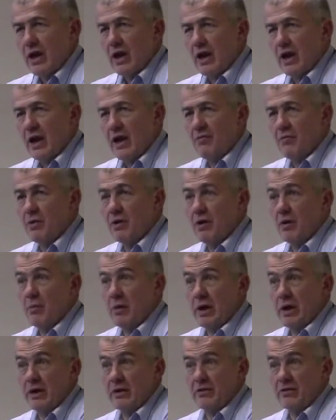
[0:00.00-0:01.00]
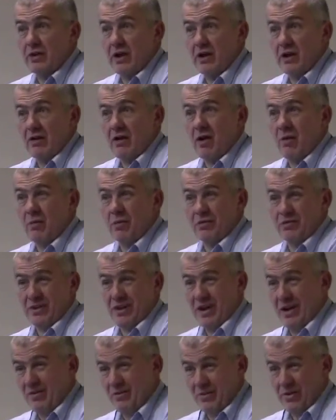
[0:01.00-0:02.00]
And I've been amazed at
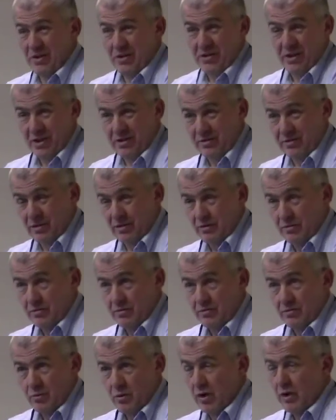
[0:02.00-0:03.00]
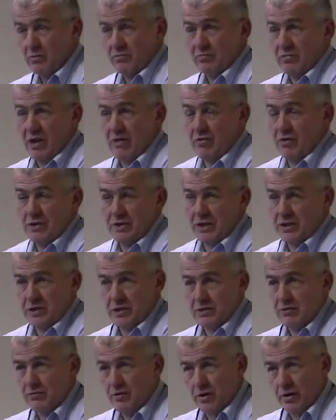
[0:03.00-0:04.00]
almost every session, well, every
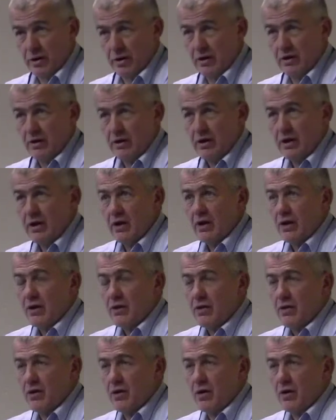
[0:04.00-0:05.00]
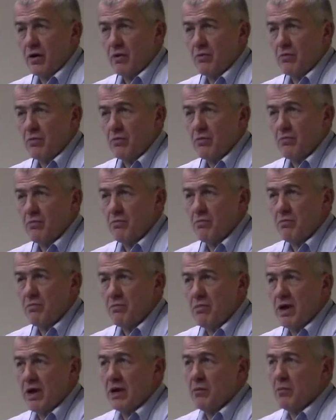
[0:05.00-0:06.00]
session really, there are
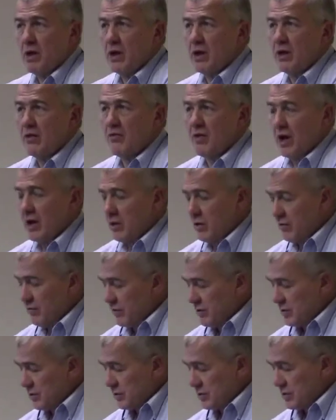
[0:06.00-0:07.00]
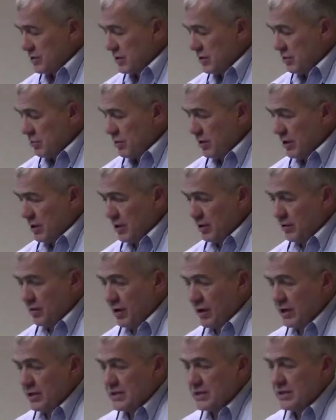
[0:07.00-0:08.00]
many, many evaluative issues that are being
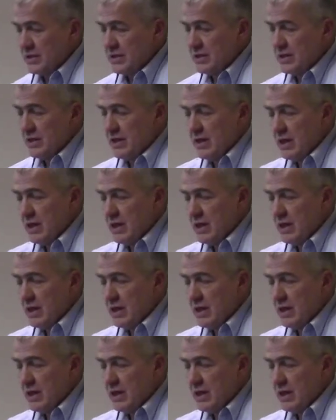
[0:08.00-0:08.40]
addressed.